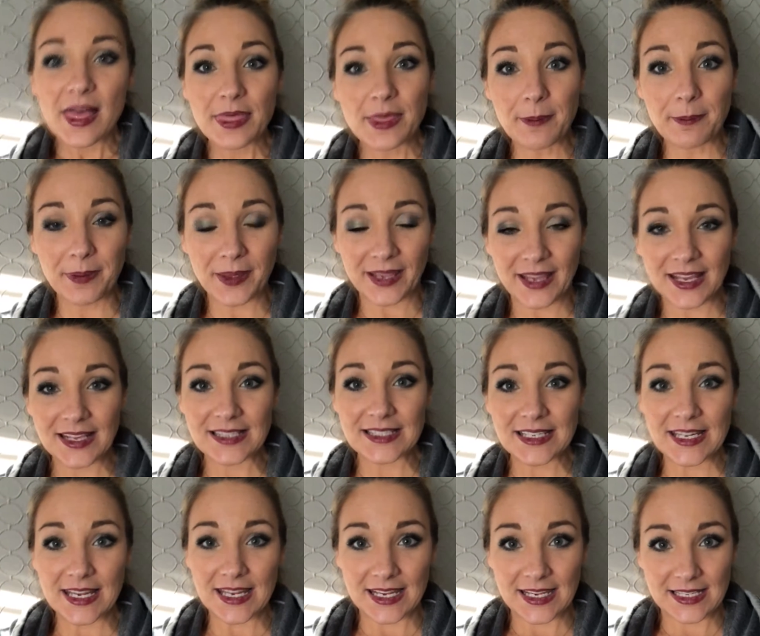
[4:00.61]
the
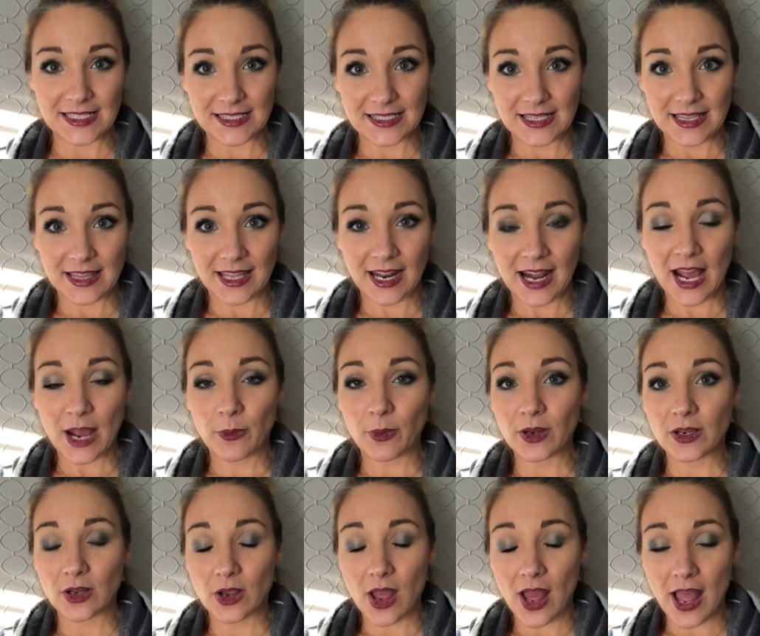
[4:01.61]
biggest keys that I
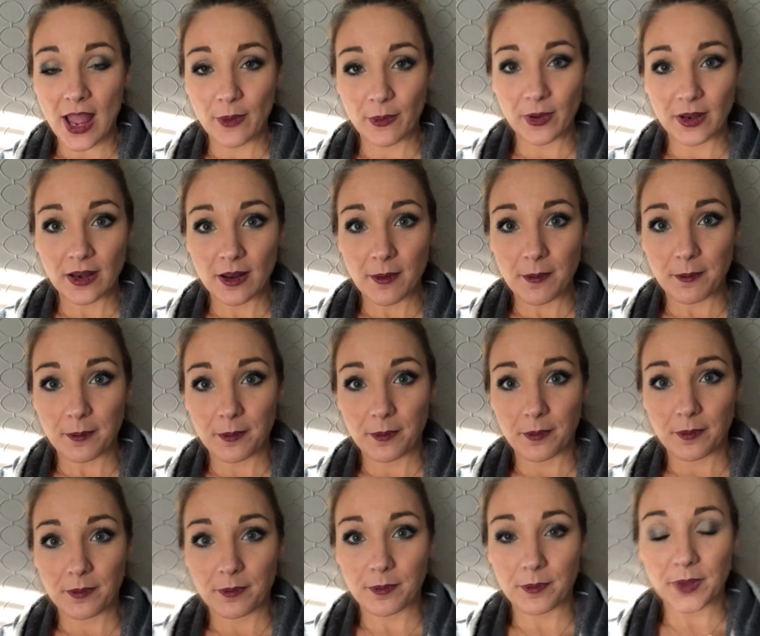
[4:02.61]
would
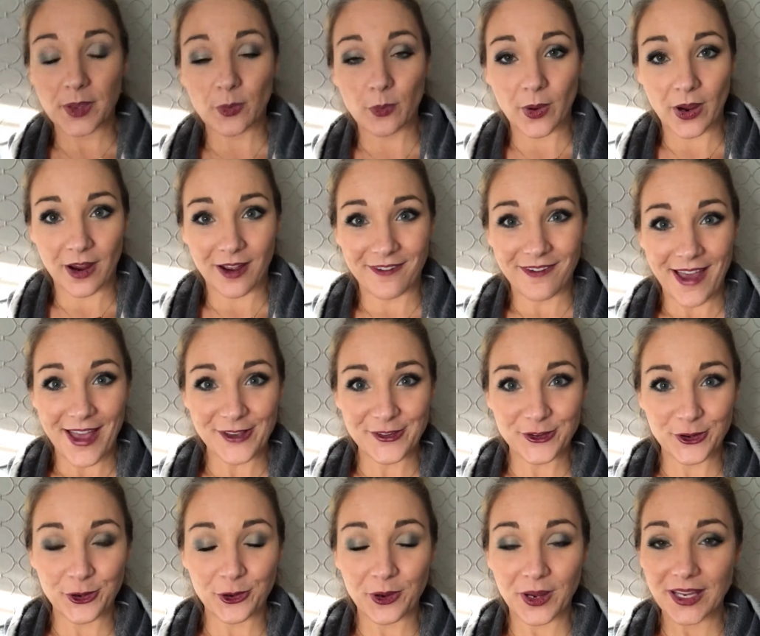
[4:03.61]
be aware of
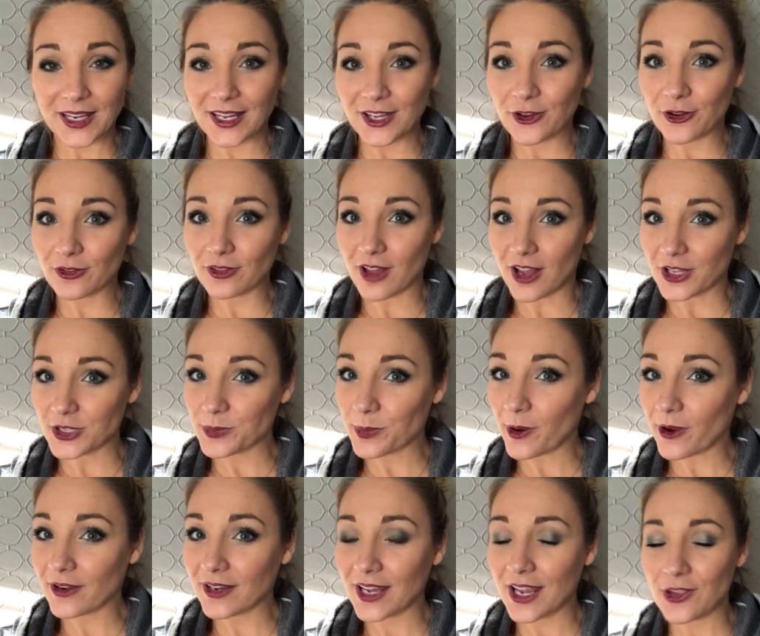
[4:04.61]
as you're creating your launch
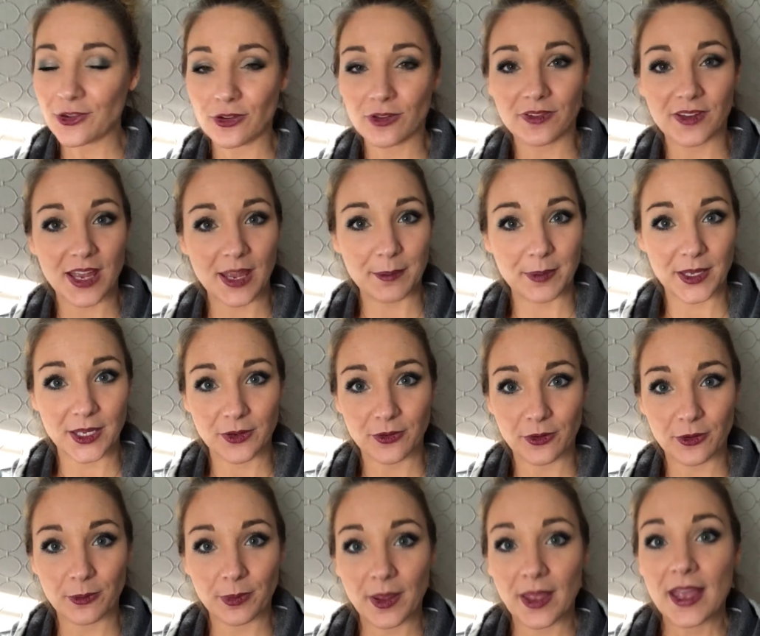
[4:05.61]
party in your VIP
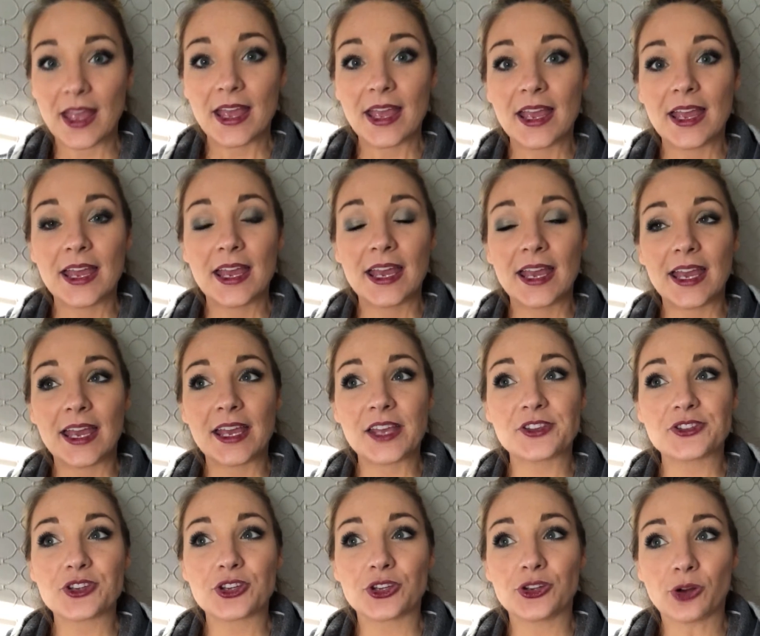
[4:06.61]
group
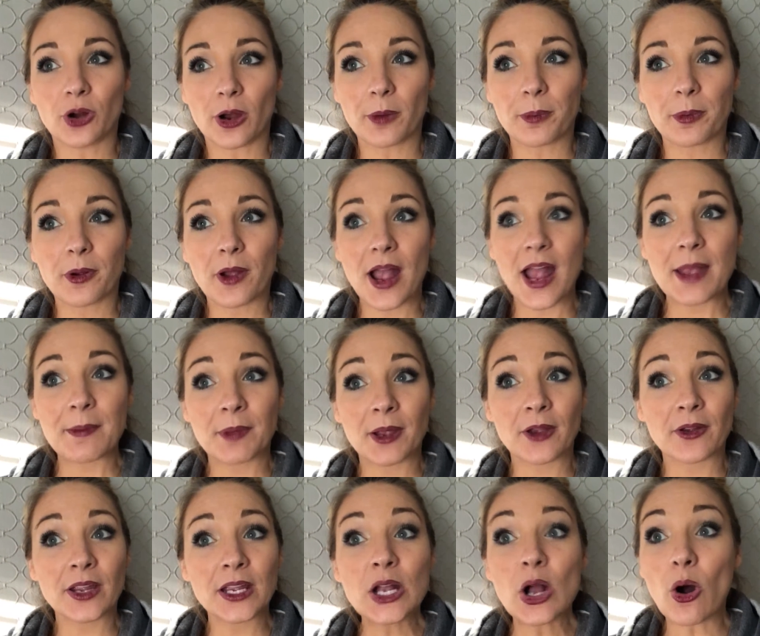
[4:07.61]
is your
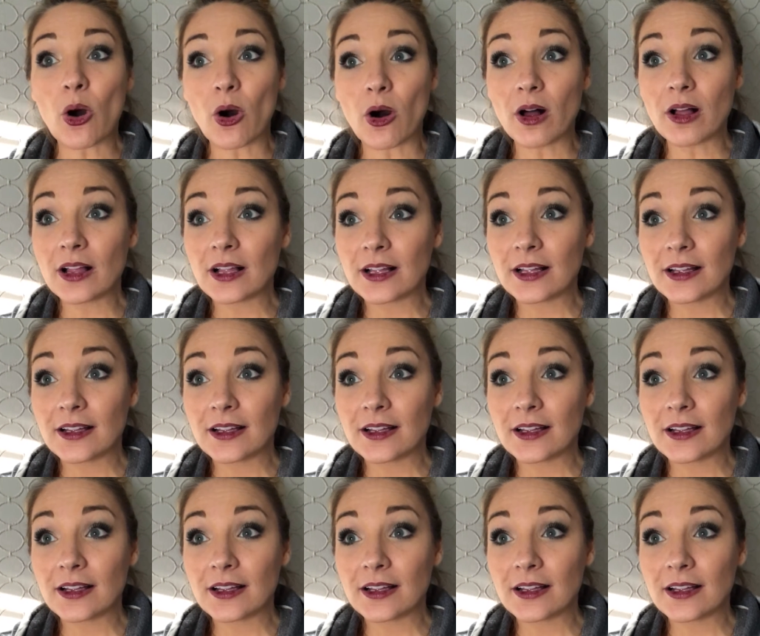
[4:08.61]
primary goal